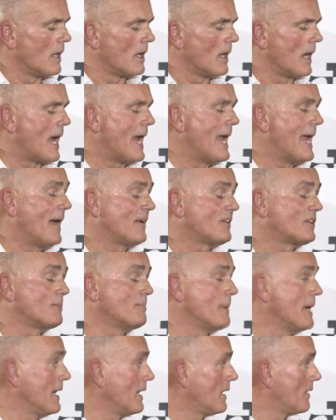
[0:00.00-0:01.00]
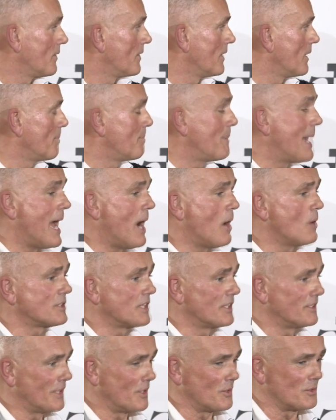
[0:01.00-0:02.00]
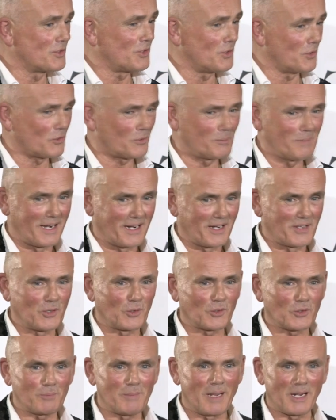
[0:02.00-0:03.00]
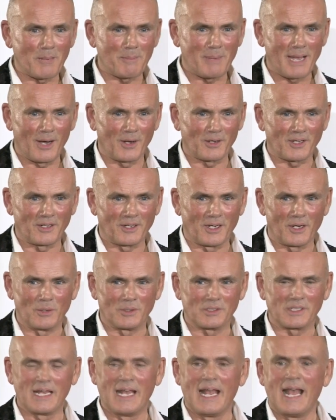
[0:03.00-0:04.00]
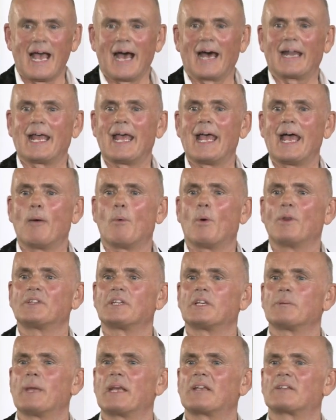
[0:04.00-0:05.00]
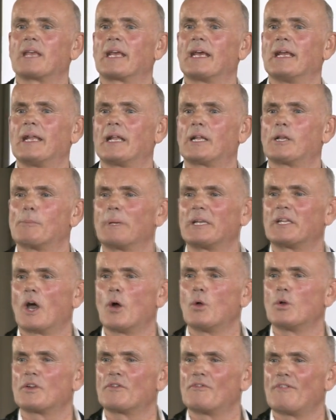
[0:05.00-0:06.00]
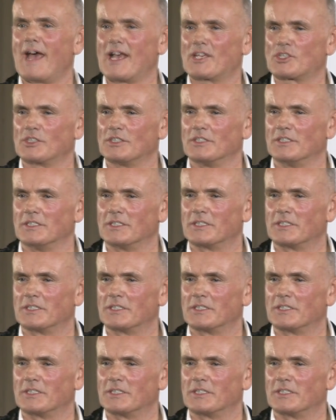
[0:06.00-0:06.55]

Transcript: I had to make the powder note you smell, and you'll smell a powder note. And I wanted to make something a little bit old-fashioned.